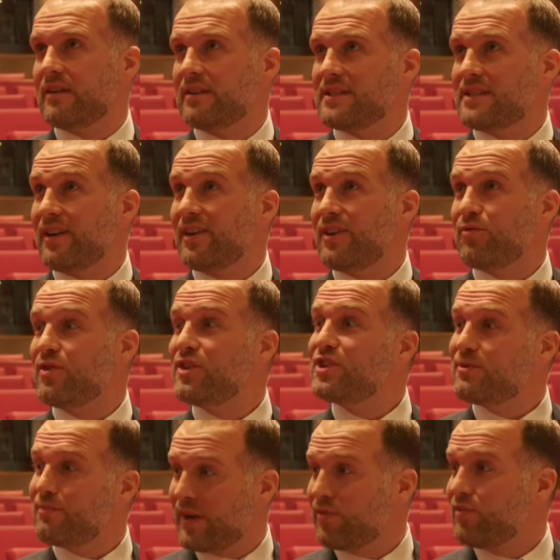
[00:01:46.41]
certainly
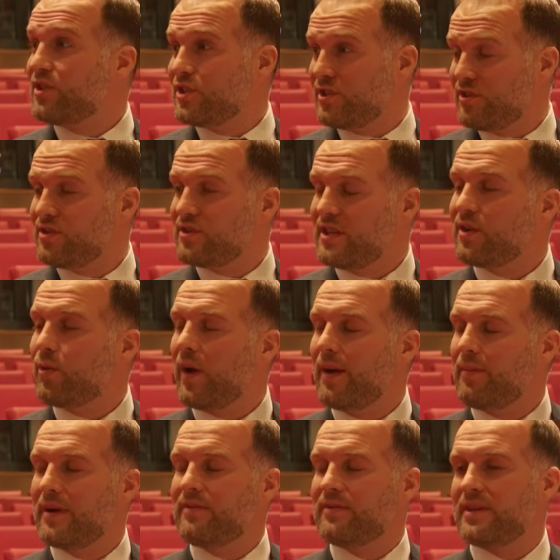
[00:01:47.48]
region by region. You see quite
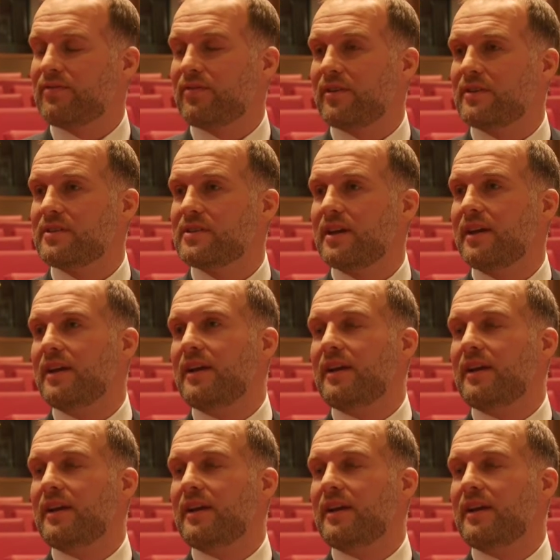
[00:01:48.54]
a bit of difference.